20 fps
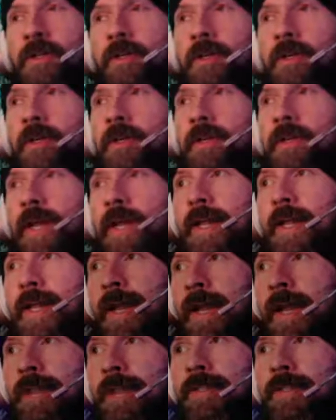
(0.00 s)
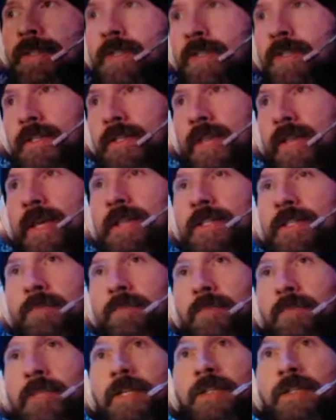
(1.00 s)
that has the exact same
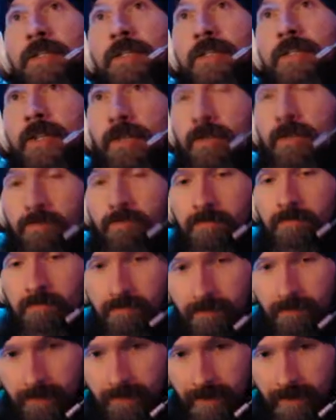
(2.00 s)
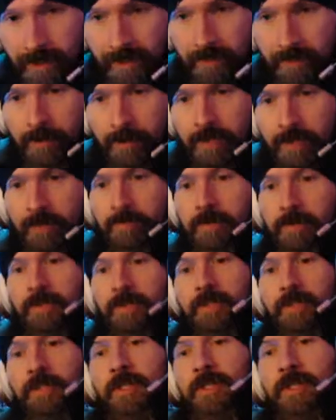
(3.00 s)
things as other independent
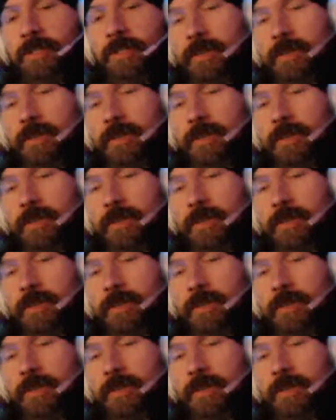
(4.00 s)
businesses.